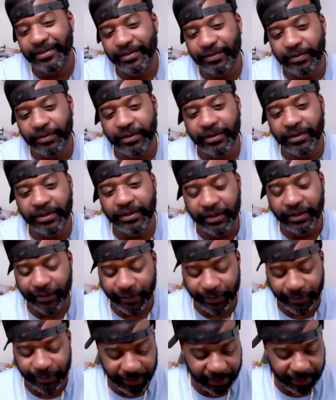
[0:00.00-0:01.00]
it's
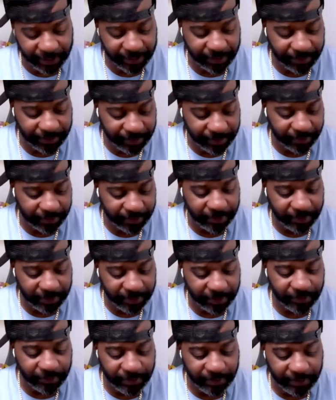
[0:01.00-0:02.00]
really dope, man.
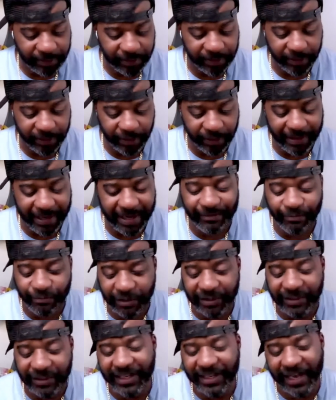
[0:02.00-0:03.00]
It's really
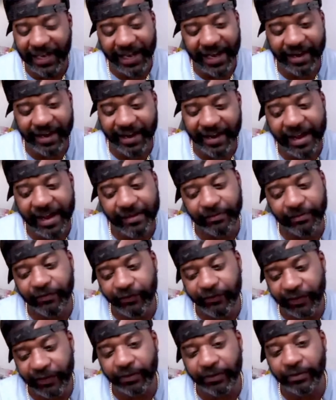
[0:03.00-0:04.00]
dope. I really like how the
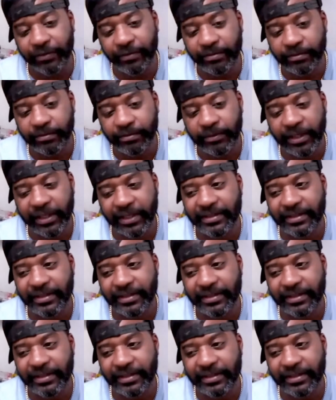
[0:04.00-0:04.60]
album felt.